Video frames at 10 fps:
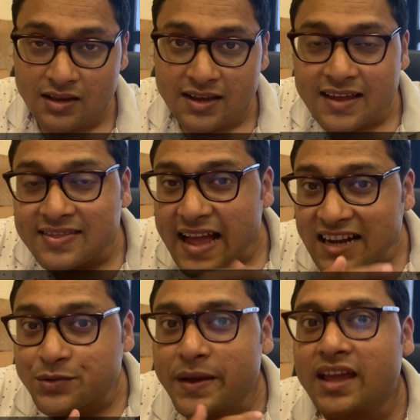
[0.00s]
In
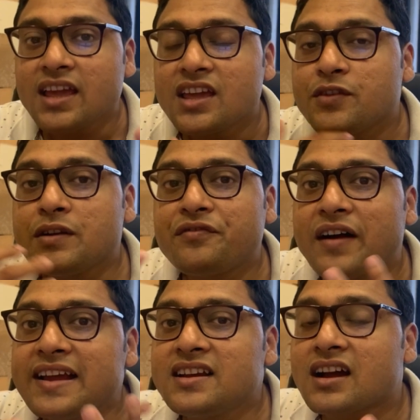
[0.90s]
that way, you will
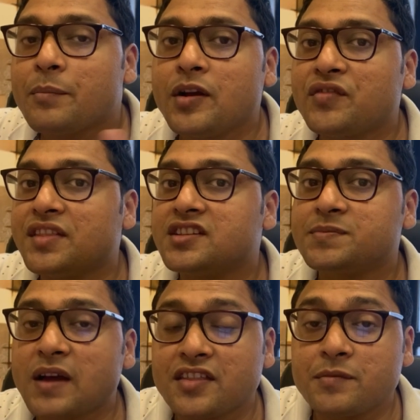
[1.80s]
find a couple of
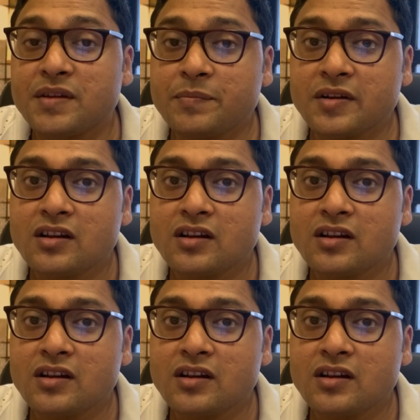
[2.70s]
other people